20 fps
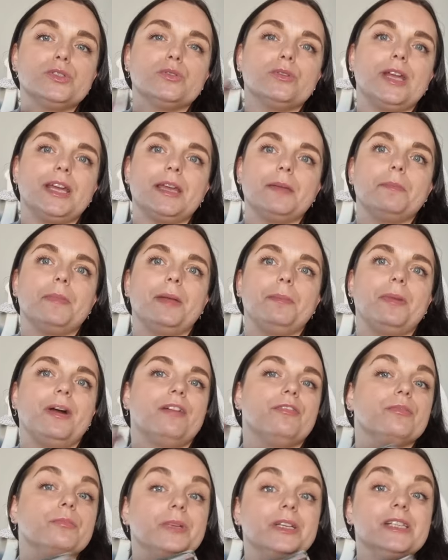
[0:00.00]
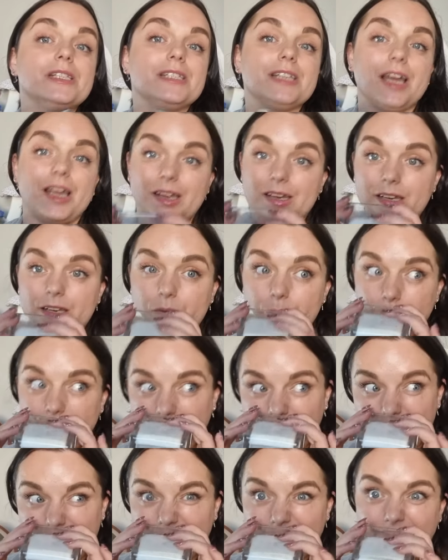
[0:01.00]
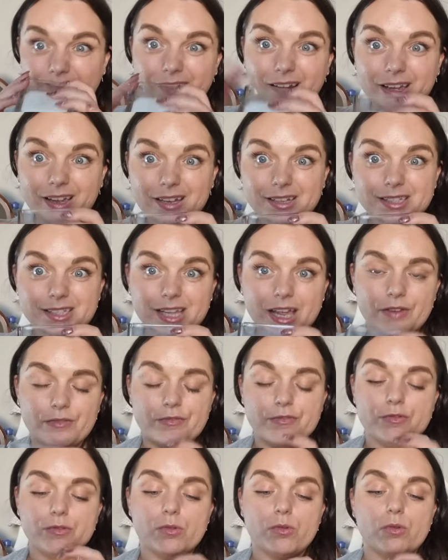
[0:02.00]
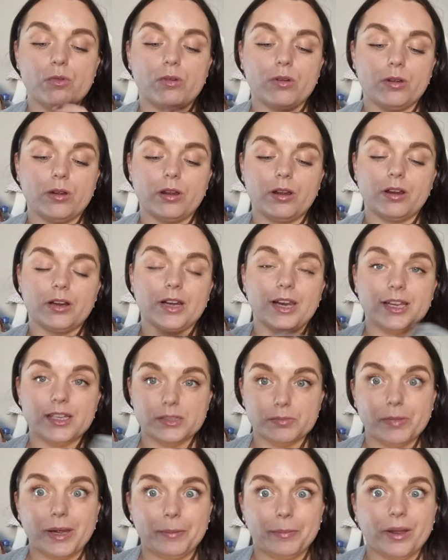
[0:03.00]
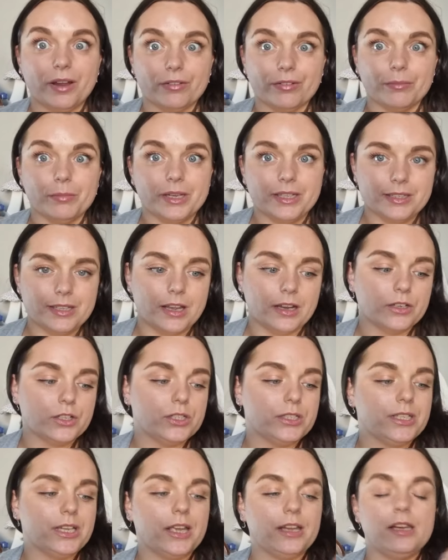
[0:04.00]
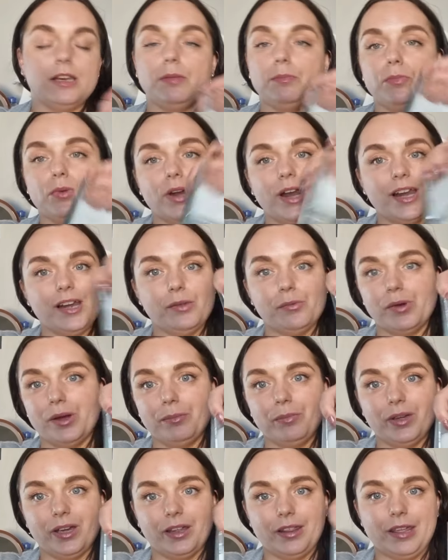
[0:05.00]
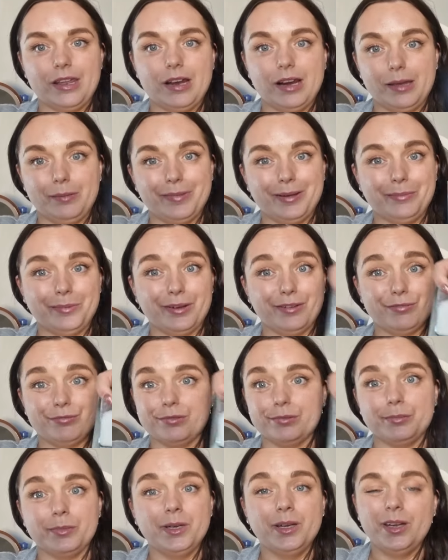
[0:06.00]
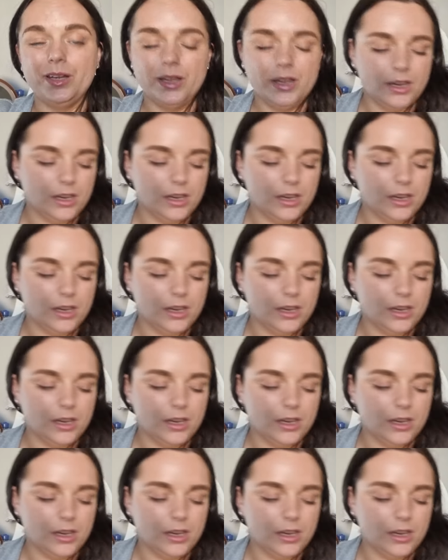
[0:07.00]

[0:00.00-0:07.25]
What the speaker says: So like in my bathroom, it's tiny, you kind of get like a scent for all, like my bathroom is actually tiny, but anywhere bigger than like my bathroom,